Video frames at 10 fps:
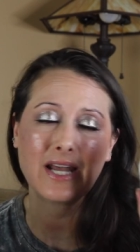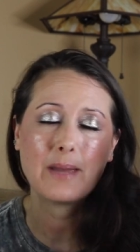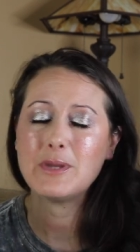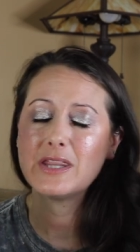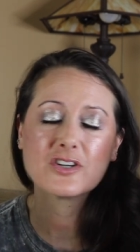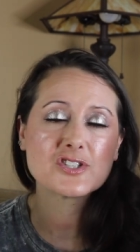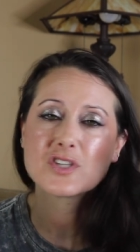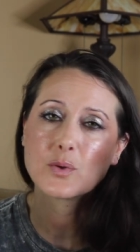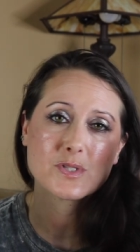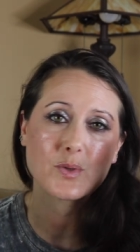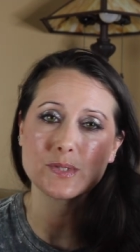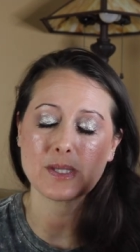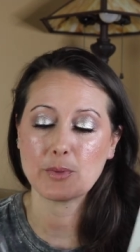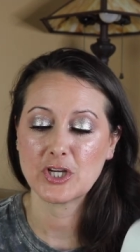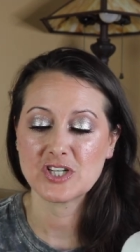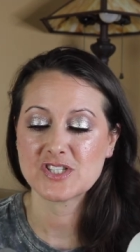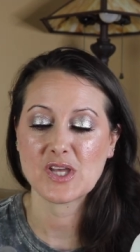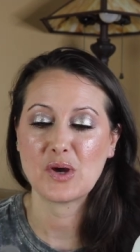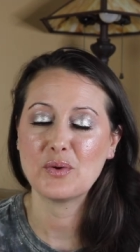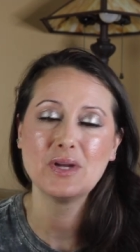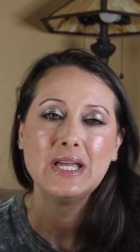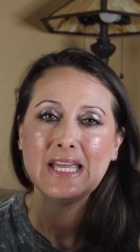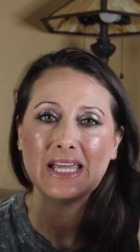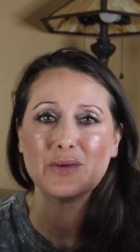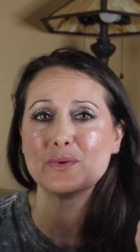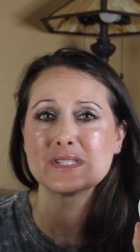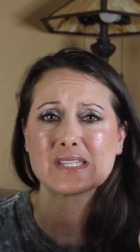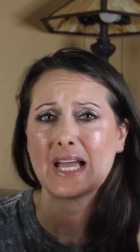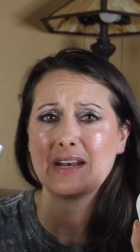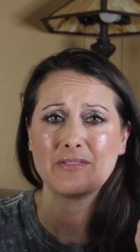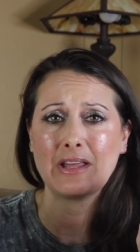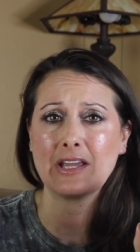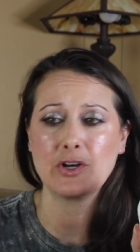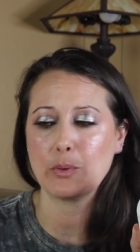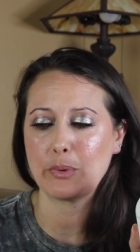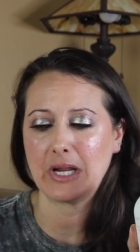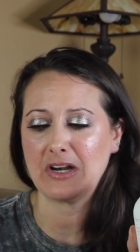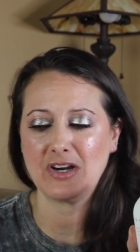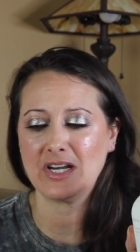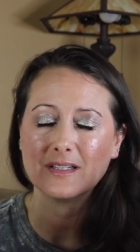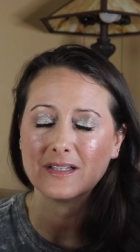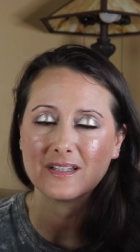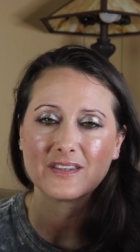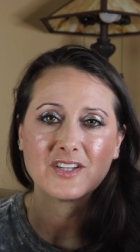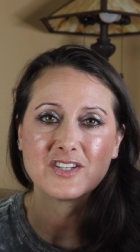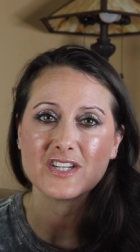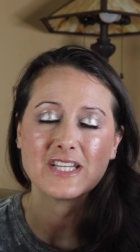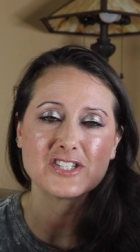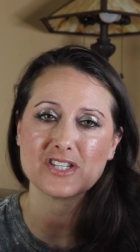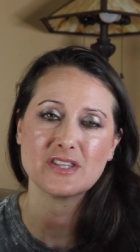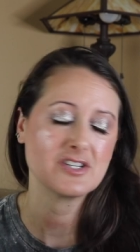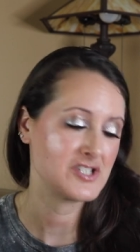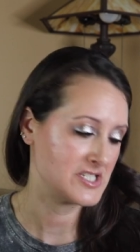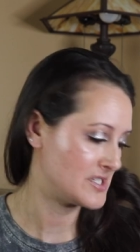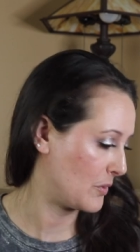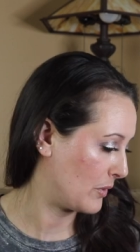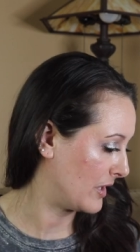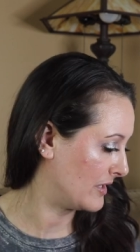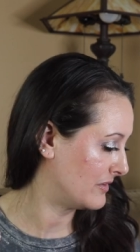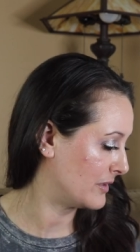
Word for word: I mean, they're so, so similar. So it was kind of like a no-brainer. And uh, they're, it's, they're just so good.